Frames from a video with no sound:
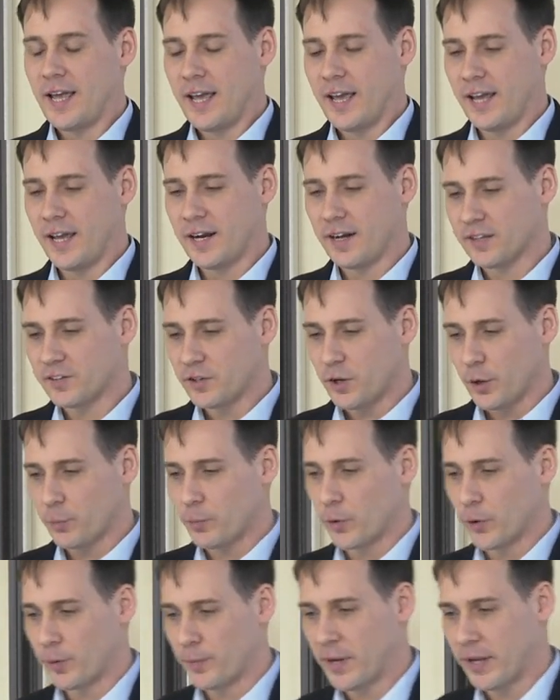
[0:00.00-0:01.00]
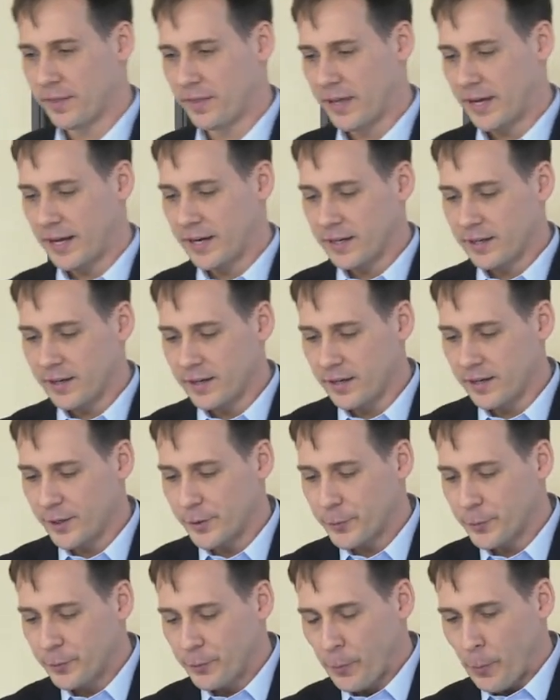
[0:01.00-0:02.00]
And I'll talk more about that
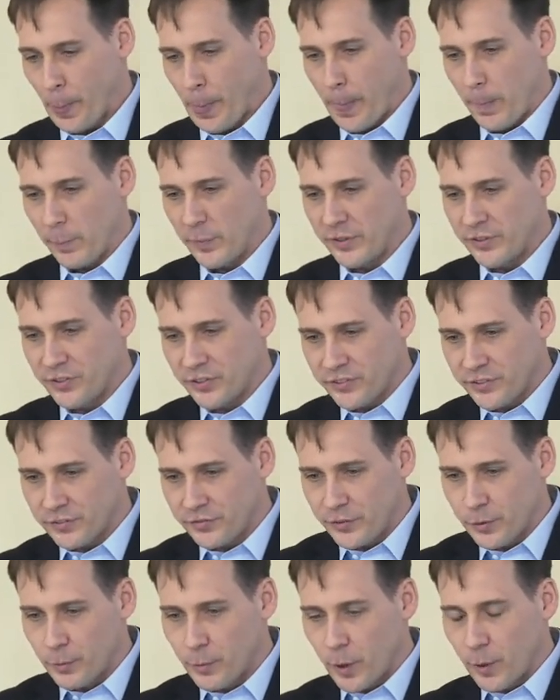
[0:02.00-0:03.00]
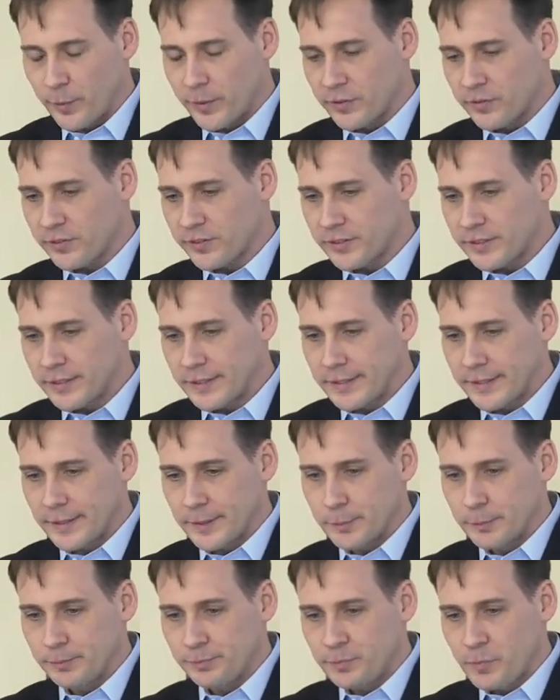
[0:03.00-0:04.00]
um, in just a few moments.
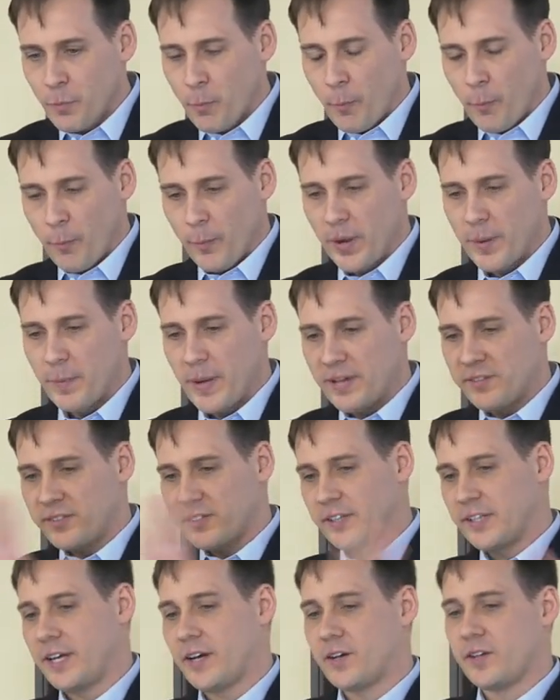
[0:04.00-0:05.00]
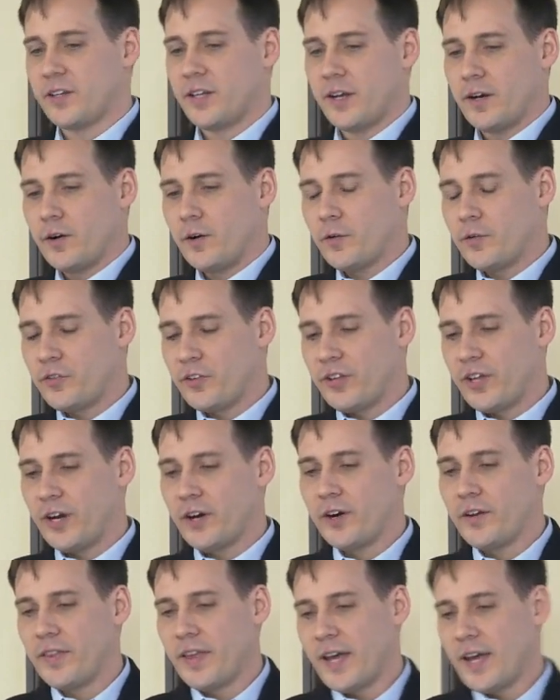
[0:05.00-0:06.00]
Um, but basically, I, you know, I was
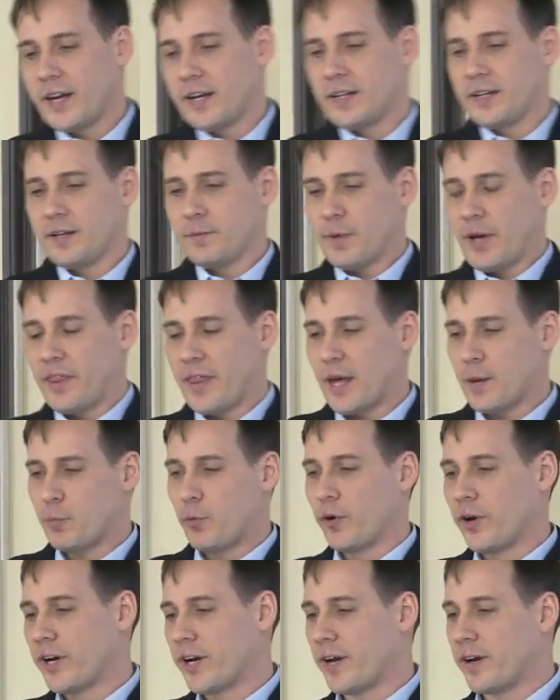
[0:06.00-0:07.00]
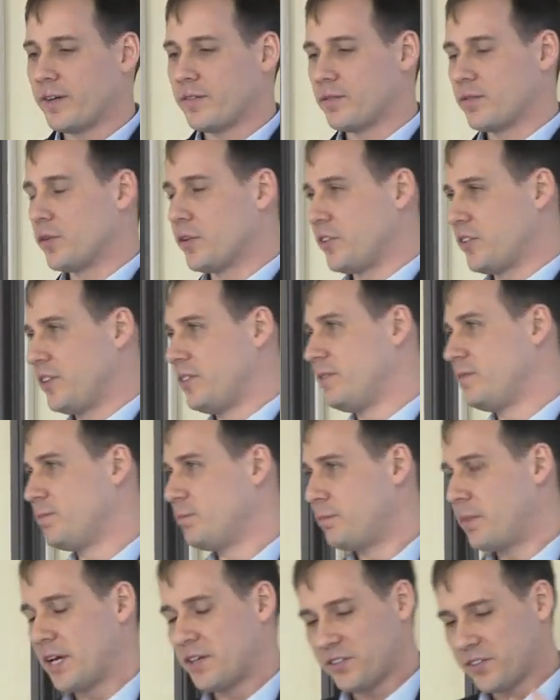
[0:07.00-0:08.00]
there and that, by that point, I was
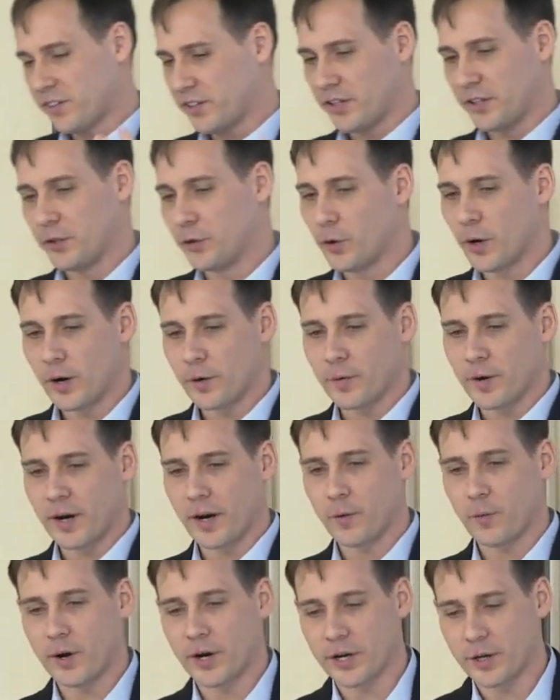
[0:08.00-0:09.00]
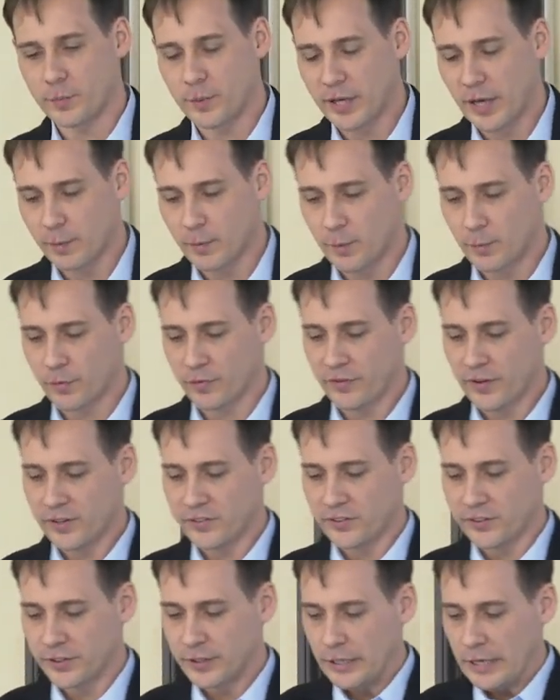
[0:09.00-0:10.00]
basically knew I, I wanted to become a
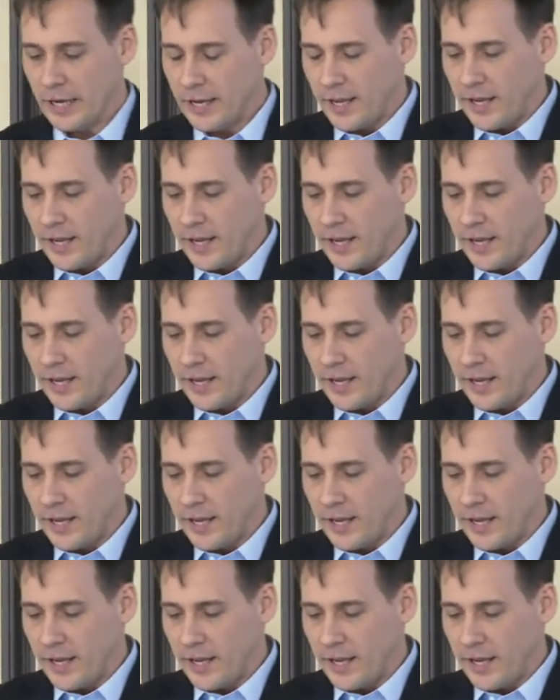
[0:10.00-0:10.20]
professor.